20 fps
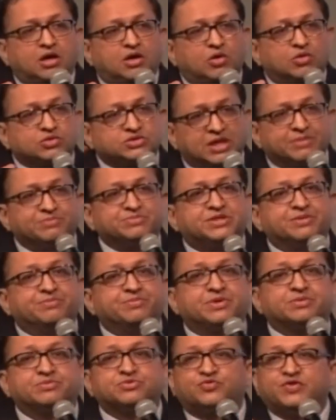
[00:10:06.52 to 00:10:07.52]
some
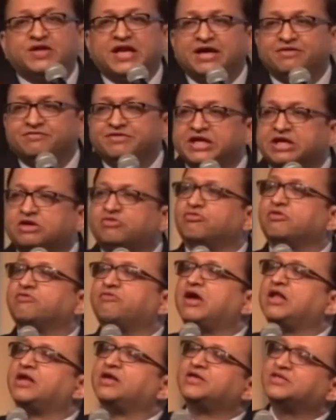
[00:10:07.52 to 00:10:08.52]
symptoms will have
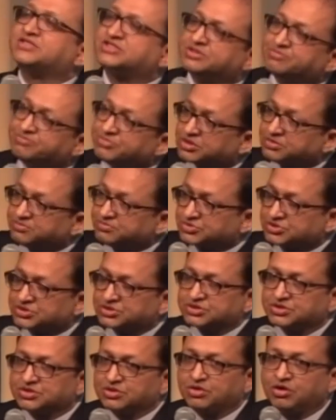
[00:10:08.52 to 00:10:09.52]
equivalent
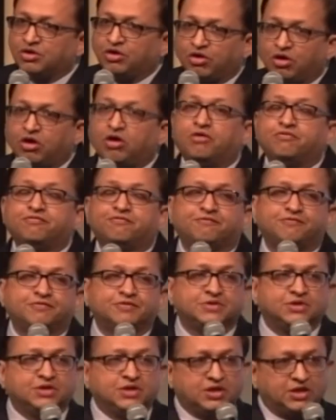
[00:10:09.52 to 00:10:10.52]
symptoms of
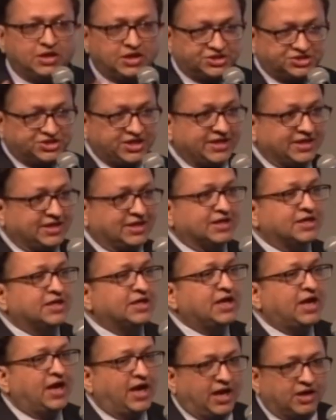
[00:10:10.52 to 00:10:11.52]
angina.
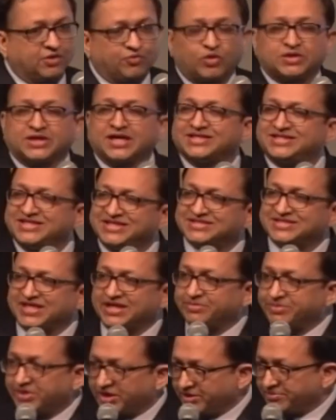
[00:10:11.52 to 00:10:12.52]
And what are these,
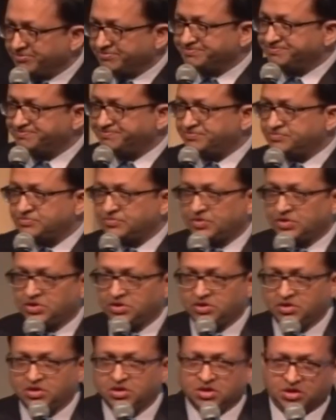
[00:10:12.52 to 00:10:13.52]
anybody?
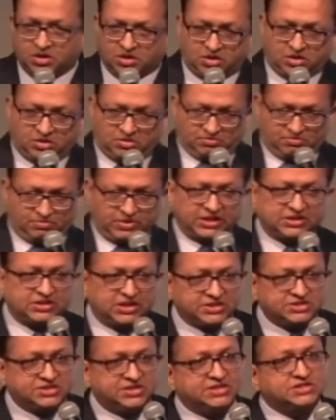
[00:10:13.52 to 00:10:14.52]

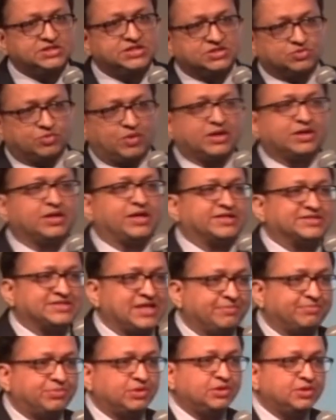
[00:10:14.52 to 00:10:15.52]
Breathlessness is one
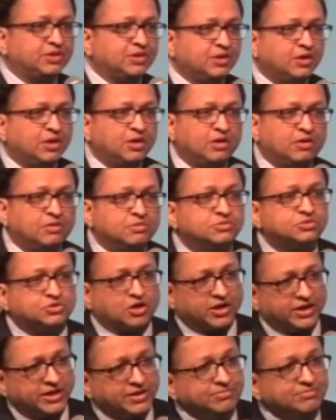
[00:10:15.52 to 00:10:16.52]
example.
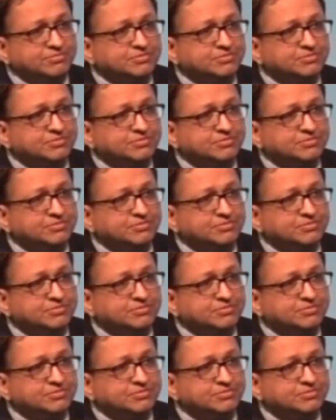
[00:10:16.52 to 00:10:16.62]
Sorry?